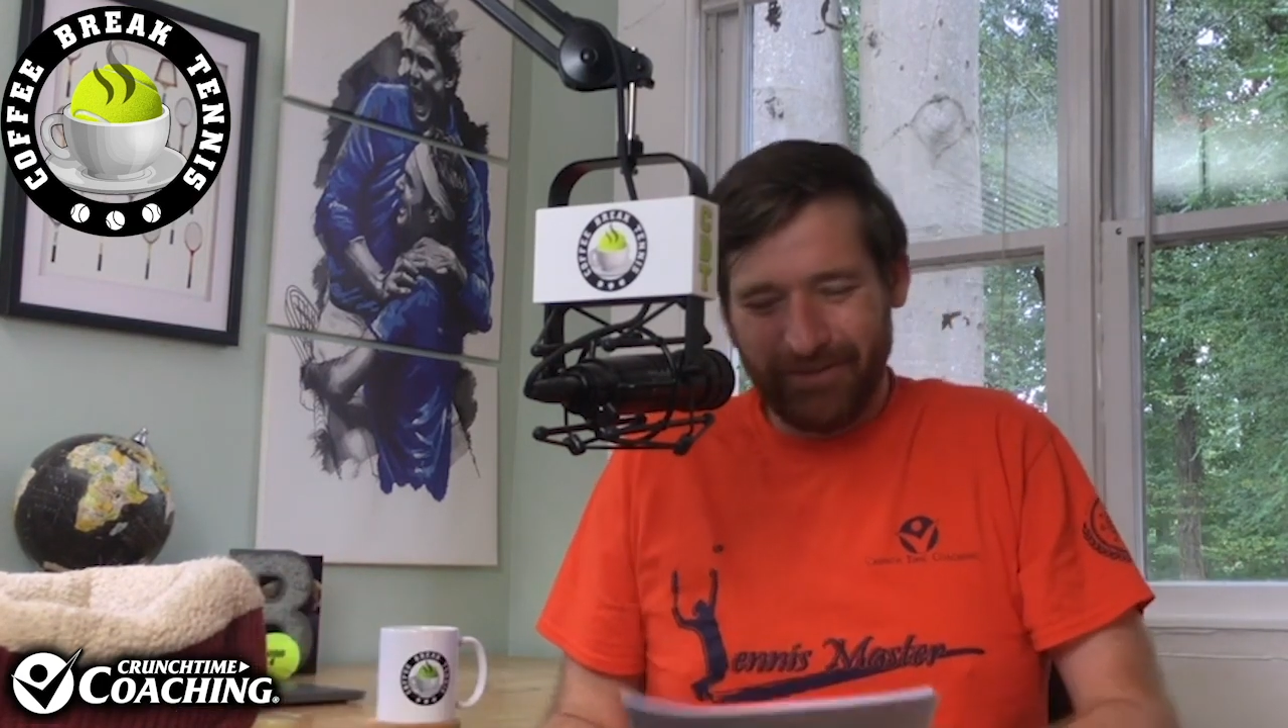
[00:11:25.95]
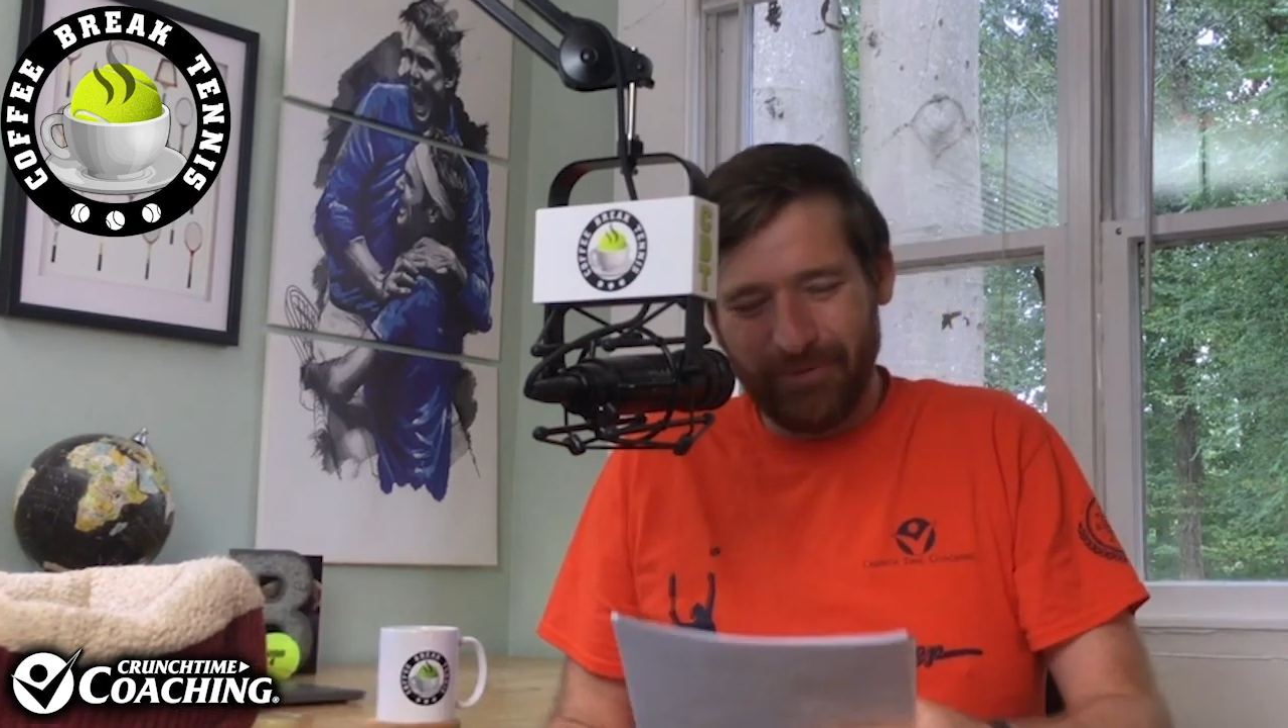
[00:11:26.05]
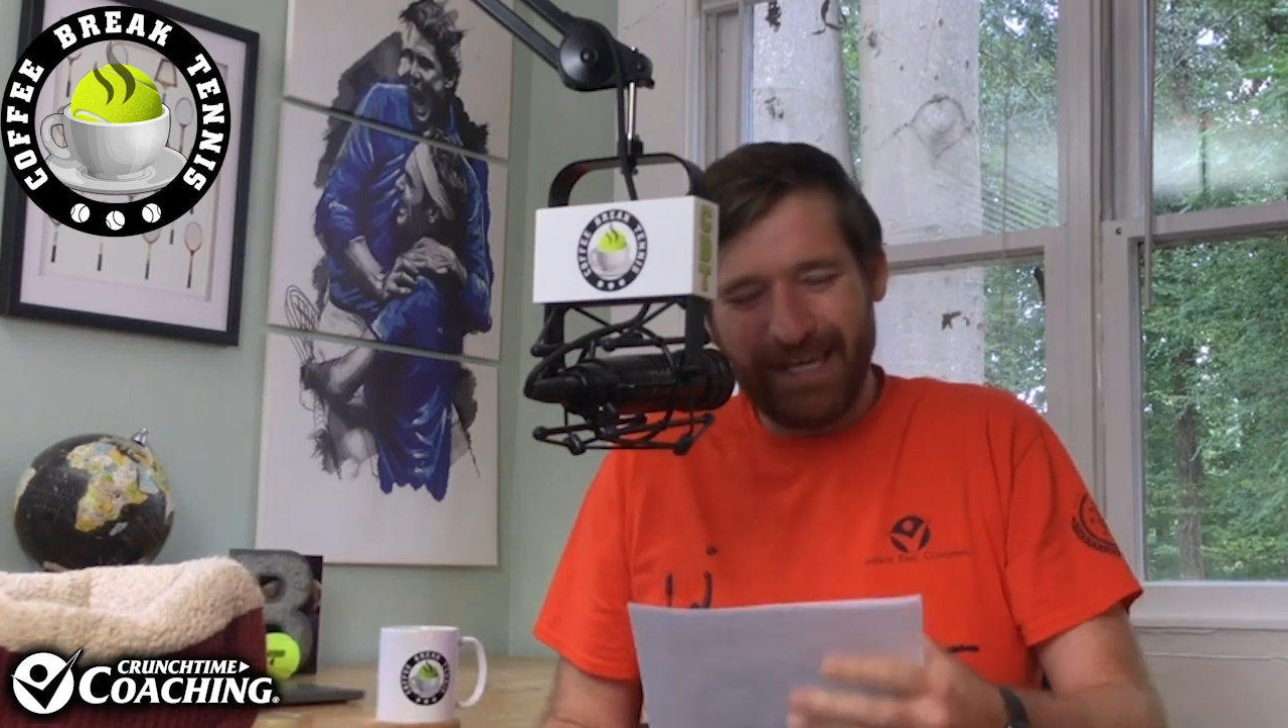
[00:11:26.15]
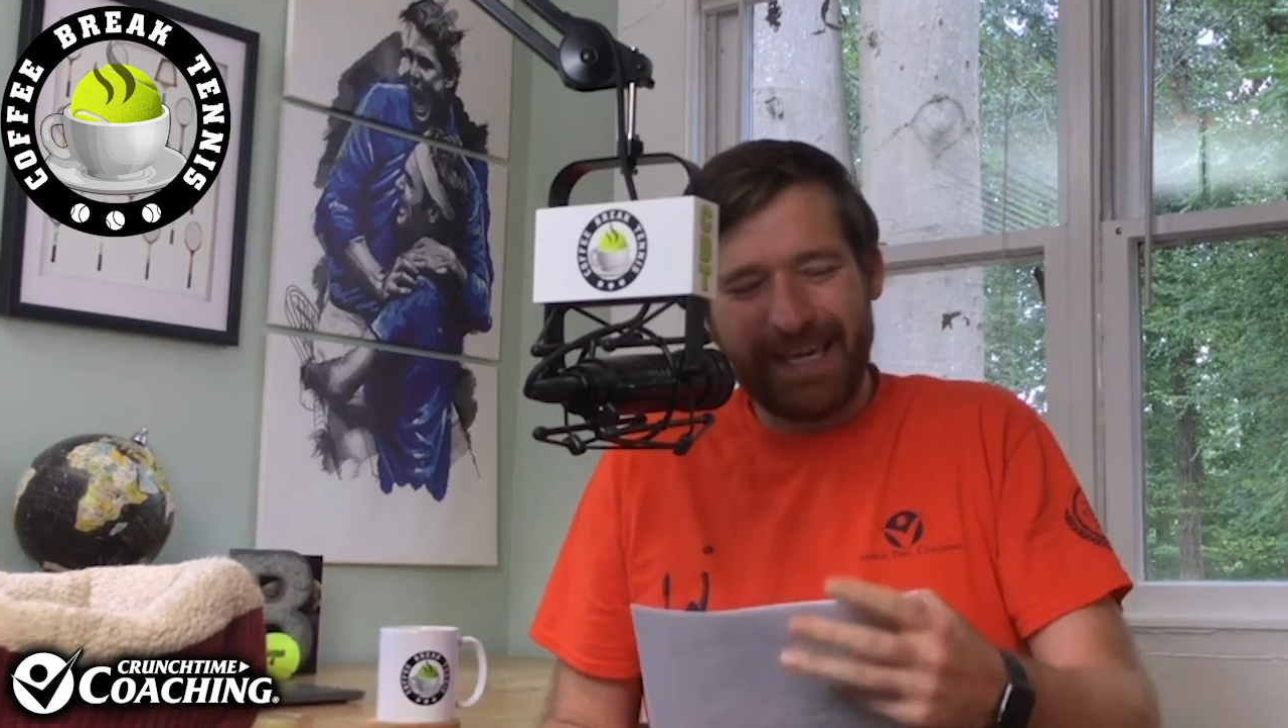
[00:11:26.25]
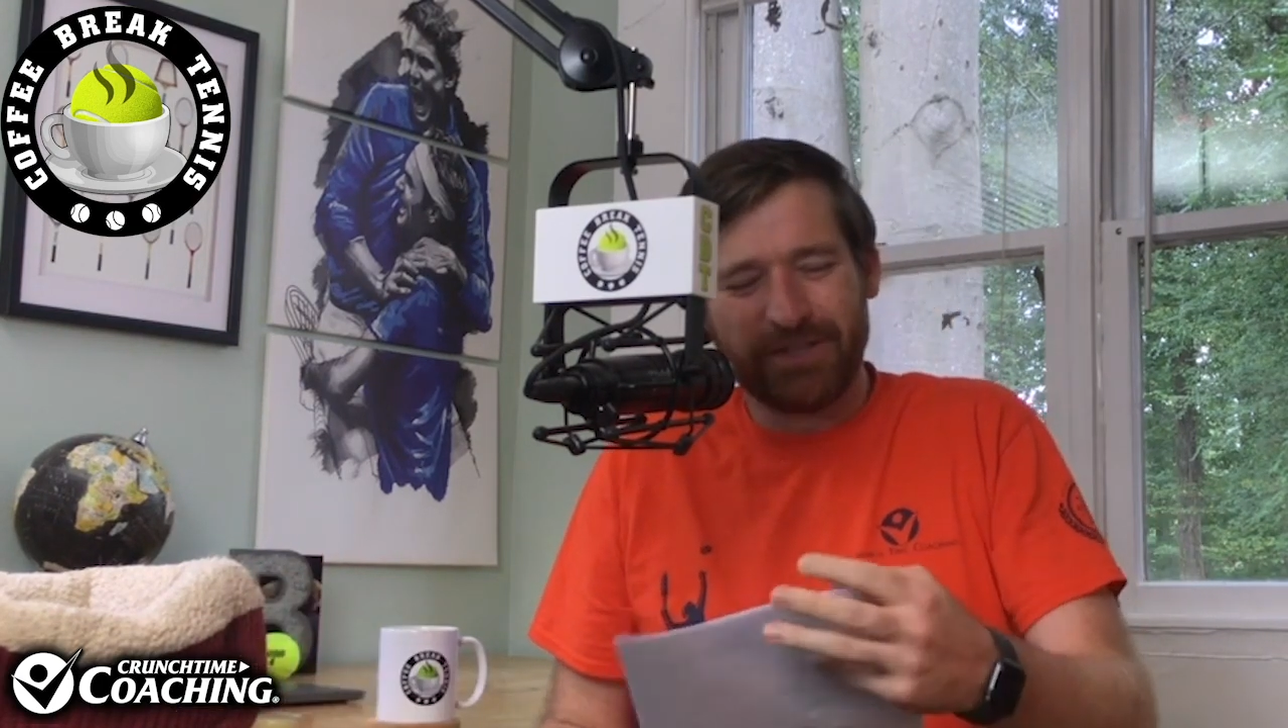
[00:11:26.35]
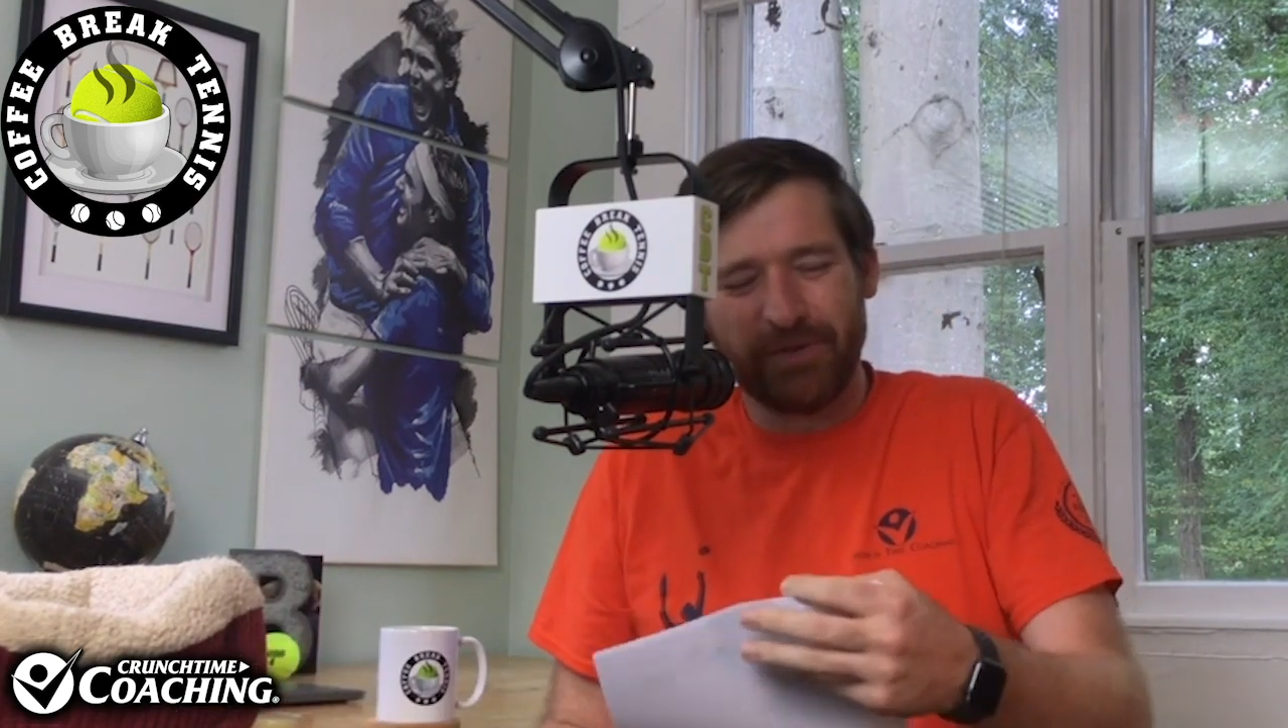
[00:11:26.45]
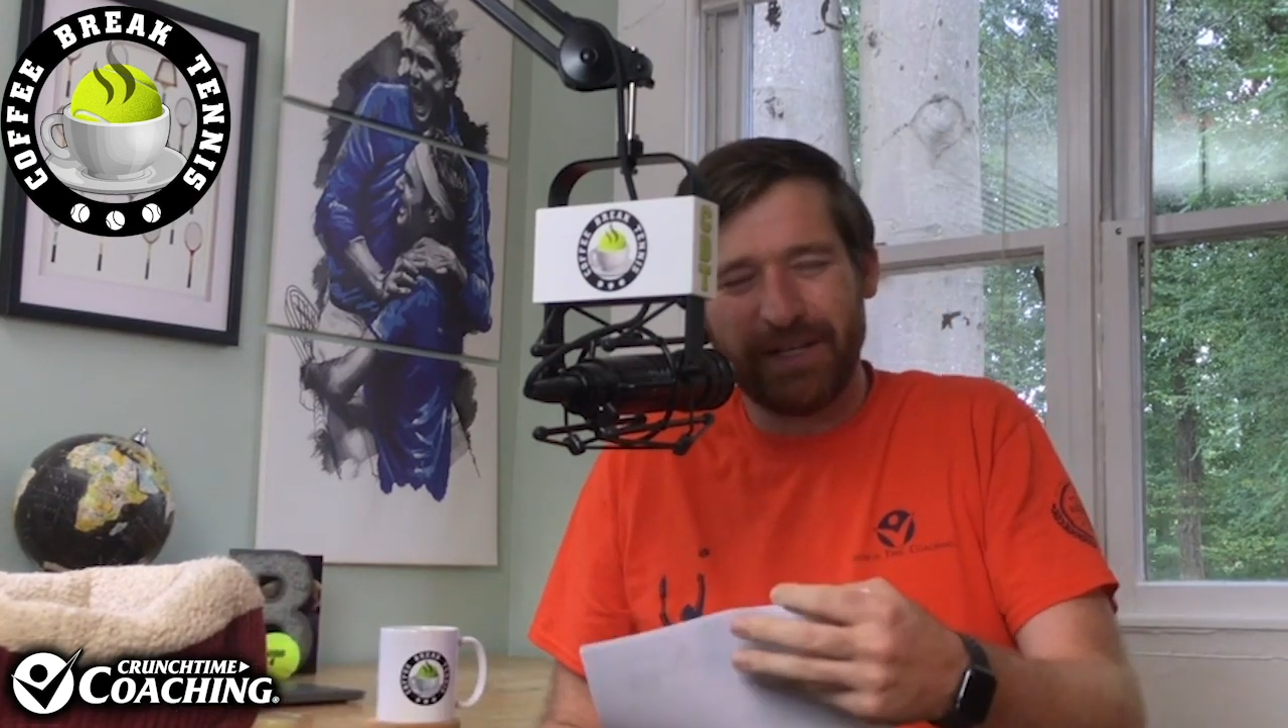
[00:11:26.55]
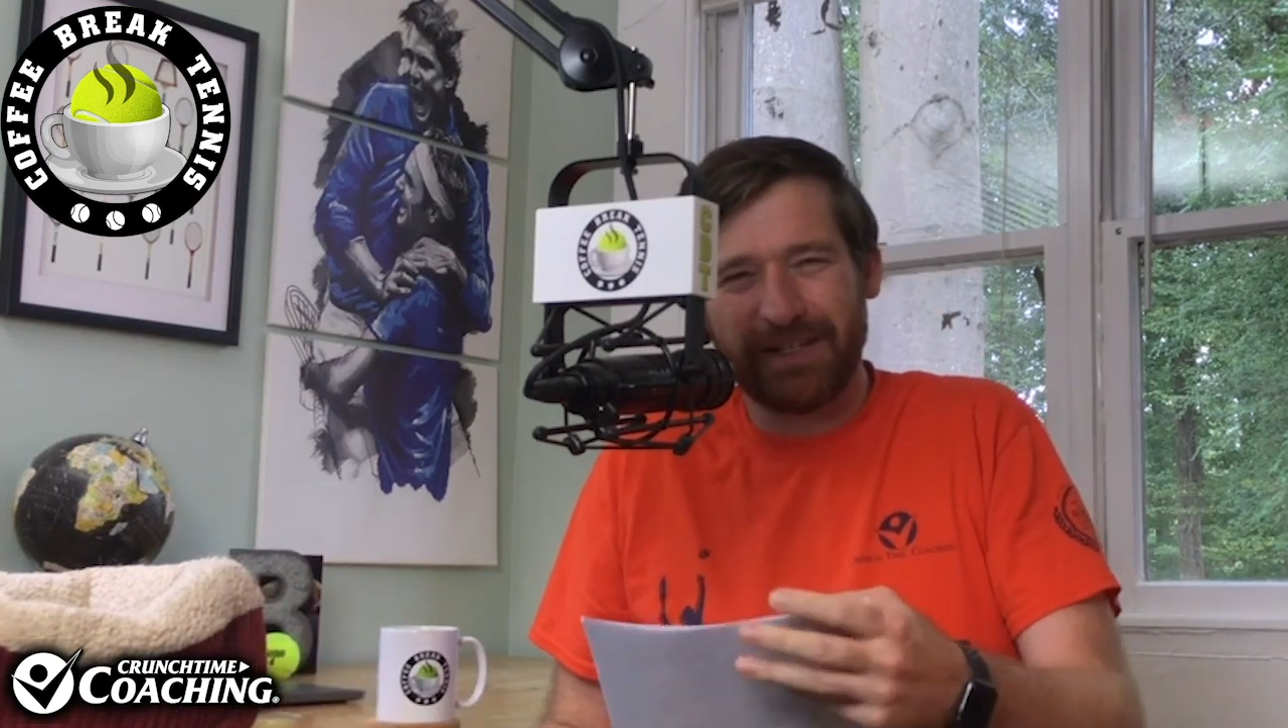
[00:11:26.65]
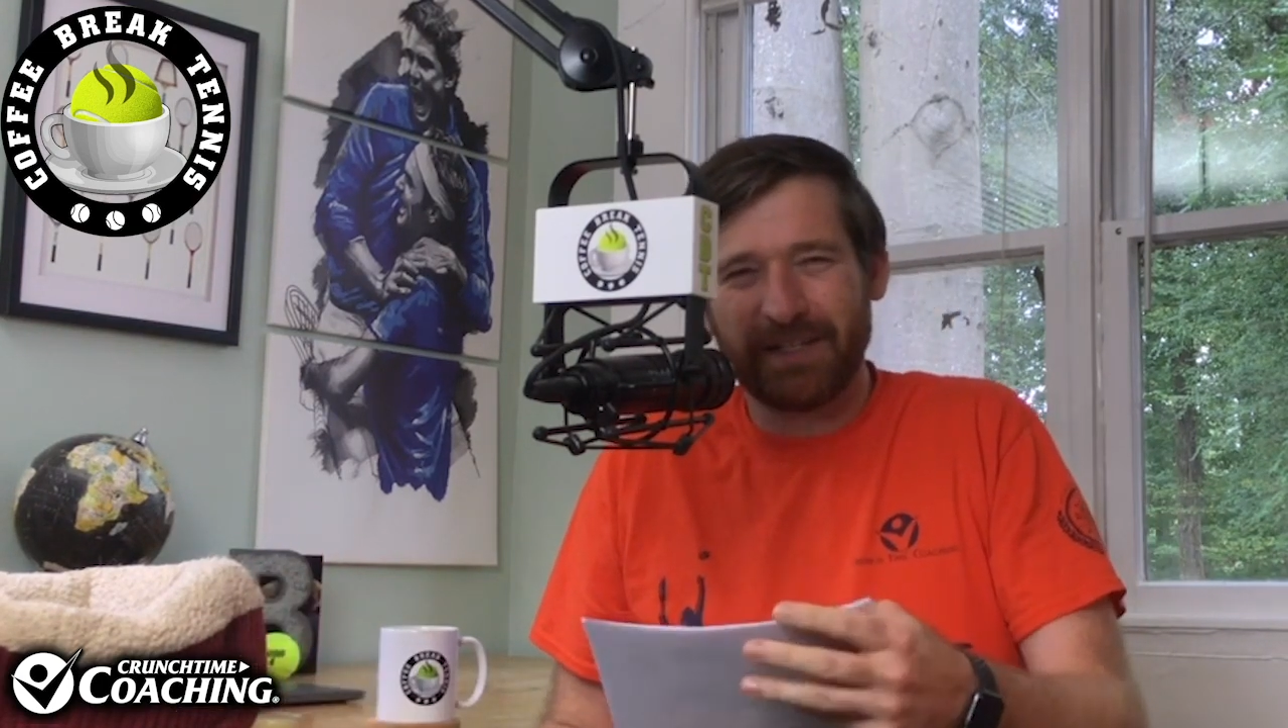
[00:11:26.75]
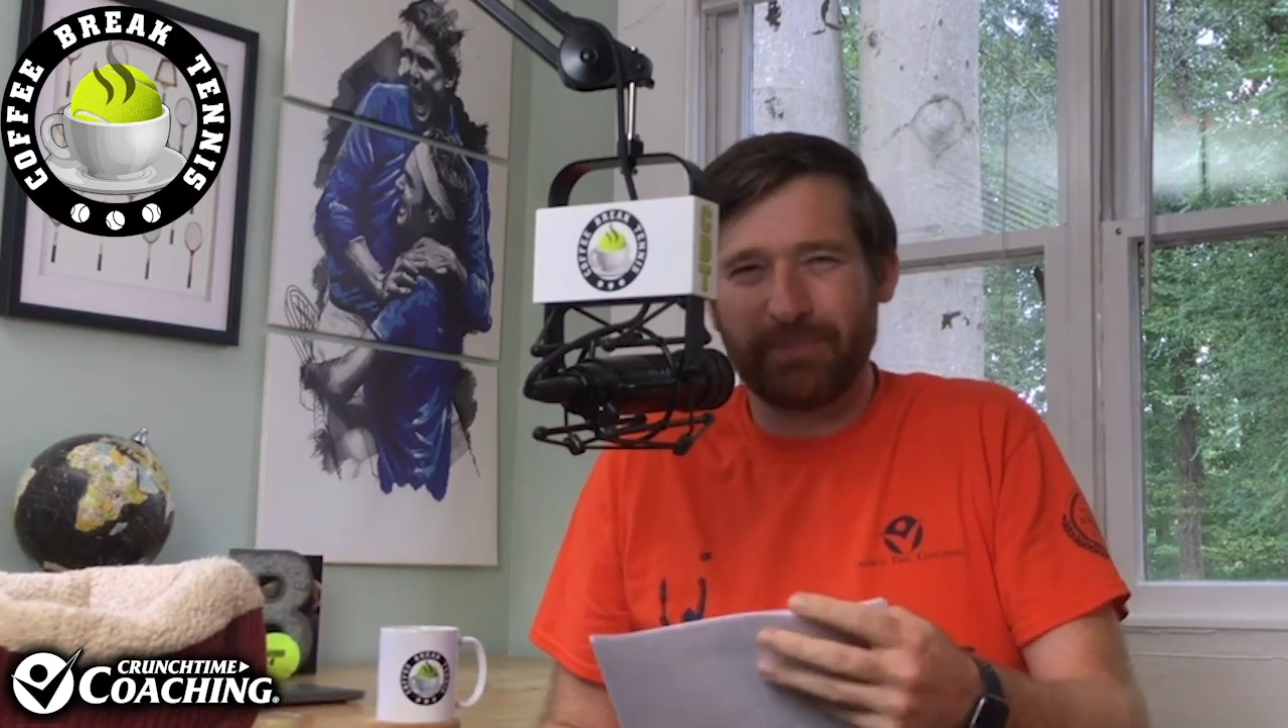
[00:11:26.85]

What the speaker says: we can't do anything